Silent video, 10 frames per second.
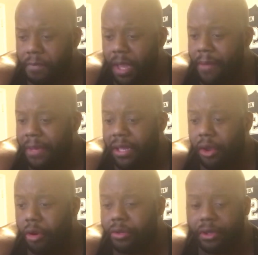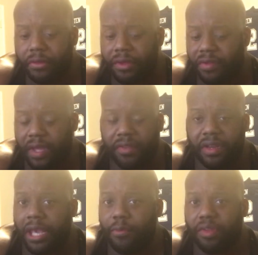I mean, earlier this
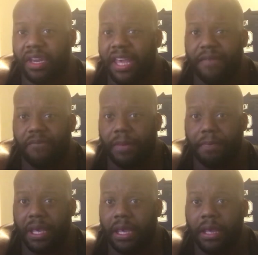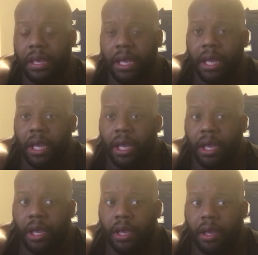season, he was an MVP
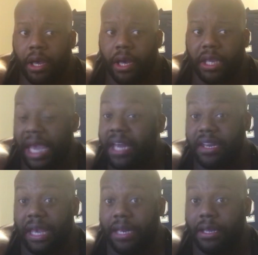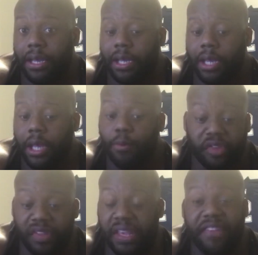uh, candidate. He
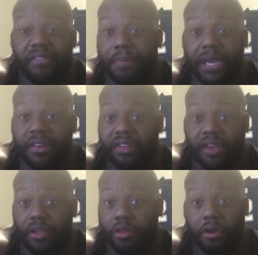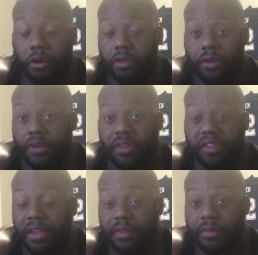was in the MVP discussion earlier in the
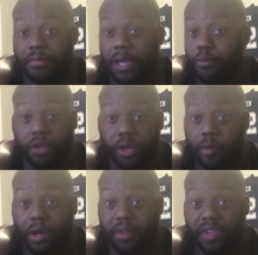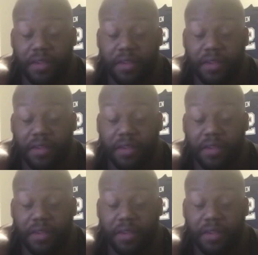season. He really was.